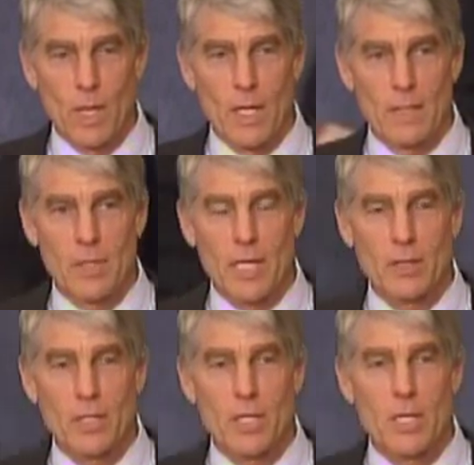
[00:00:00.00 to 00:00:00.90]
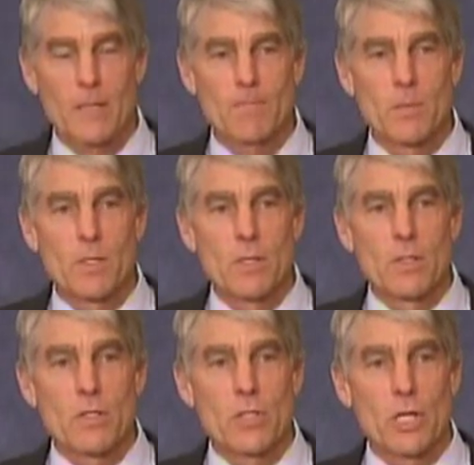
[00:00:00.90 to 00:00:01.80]
I thank the uh,
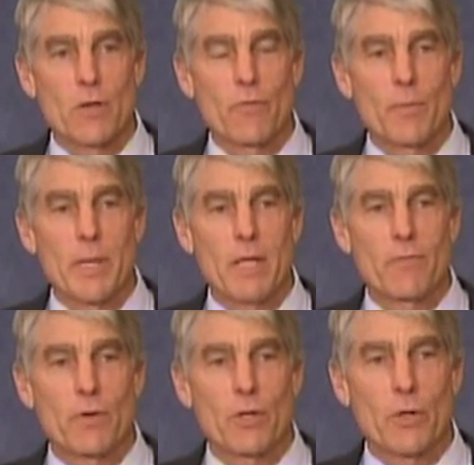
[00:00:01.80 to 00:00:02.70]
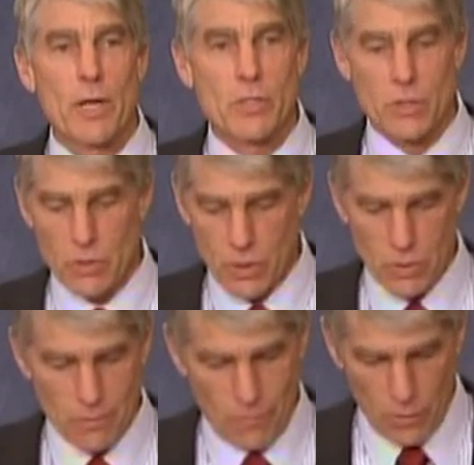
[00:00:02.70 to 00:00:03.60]
Senator from Maine for her
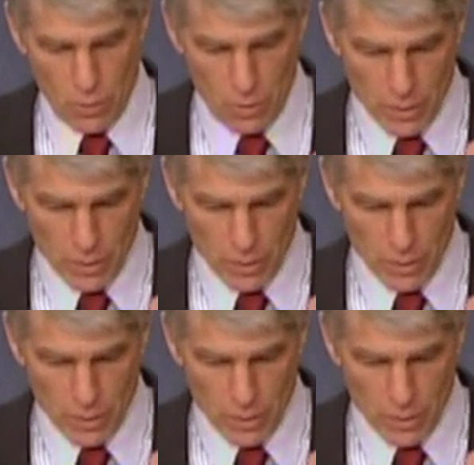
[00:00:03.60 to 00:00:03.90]
graciousness and for her